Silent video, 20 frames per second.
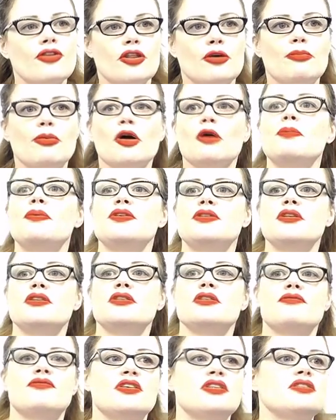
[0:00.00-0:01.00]
the purposes
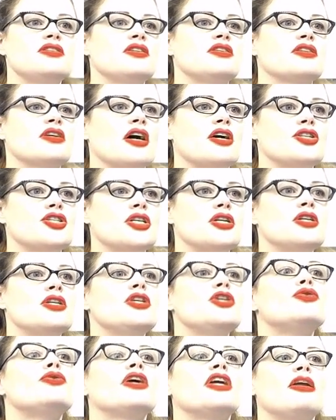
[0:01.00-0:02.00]
of this discussion,
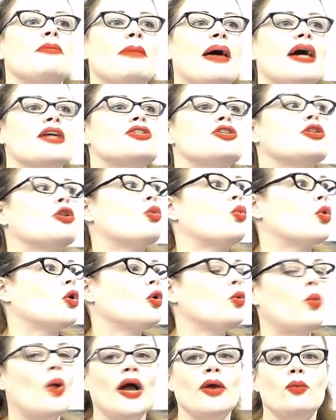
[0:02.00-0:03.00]
you can imagine the
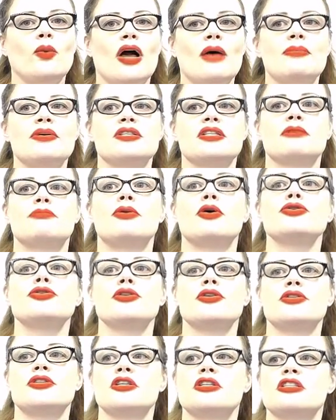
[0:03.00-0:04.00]
World Wide Web as the
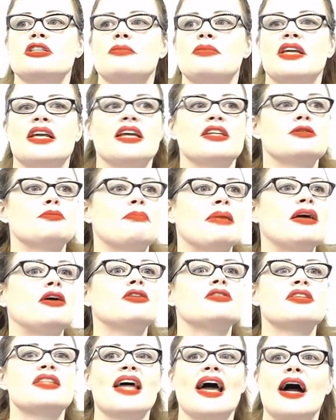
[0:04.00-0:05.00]
postal system that gets
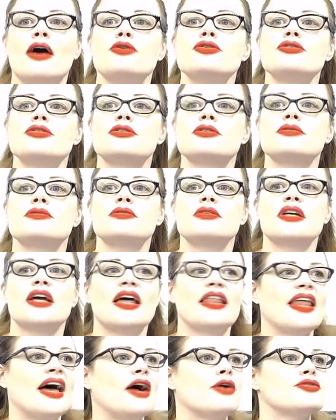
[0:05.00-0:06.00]
mailed to the house,
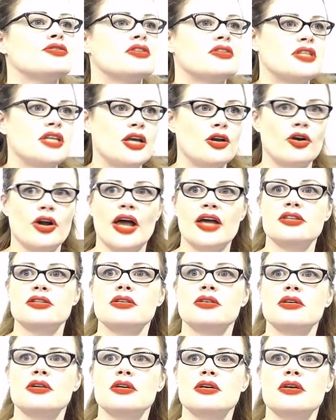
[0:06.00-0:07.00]
and the house is the Internet.
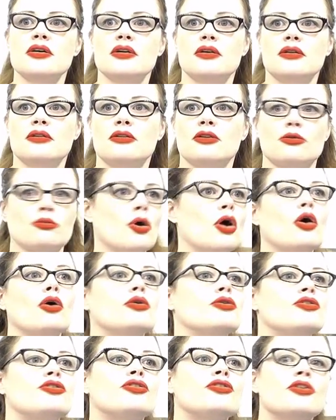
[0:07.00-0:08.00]
The
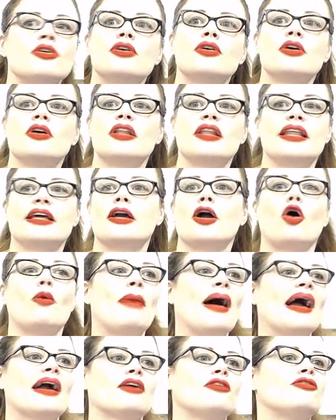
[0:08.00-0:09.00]
roads that go
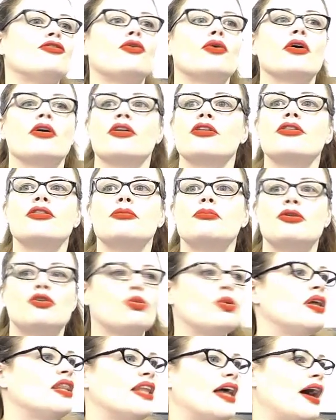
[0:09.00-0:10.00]
back and forth
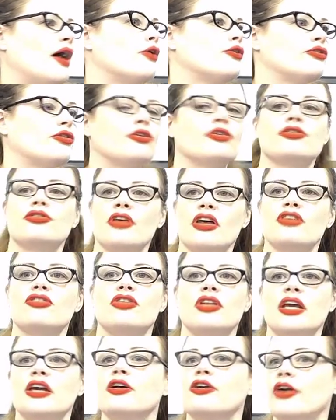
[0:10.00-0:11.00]
between the houses as
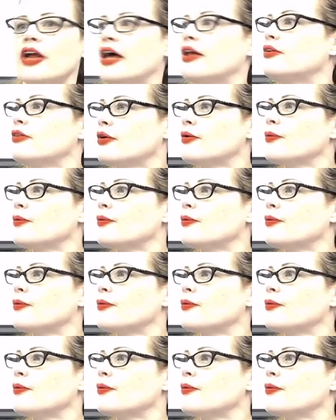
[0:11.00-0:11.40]
the Internet.